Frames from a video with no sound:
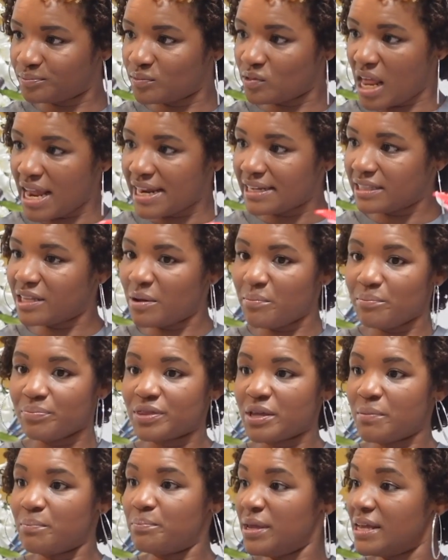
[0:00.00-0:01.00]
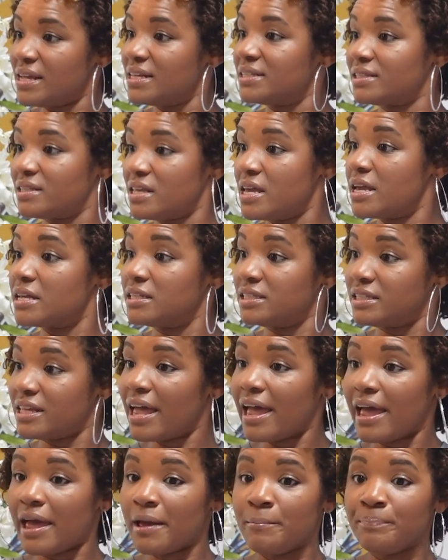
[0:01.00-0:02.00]
Like the biggest thing is
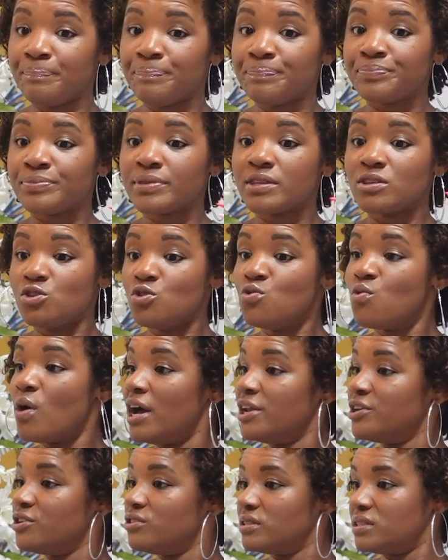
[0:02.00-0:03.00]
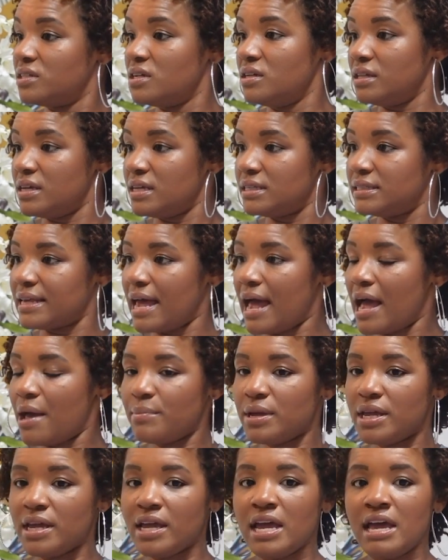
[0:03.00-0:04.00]
that you understood the
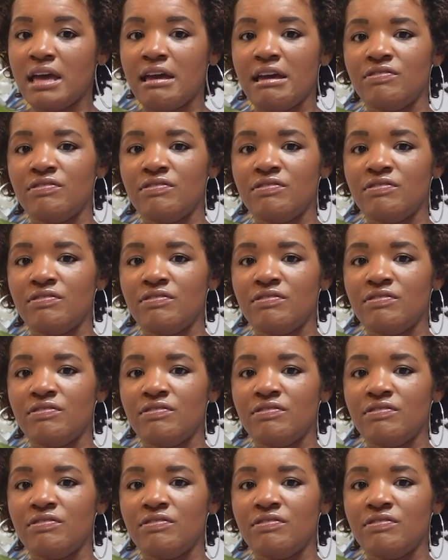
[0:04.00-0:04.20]
assignment.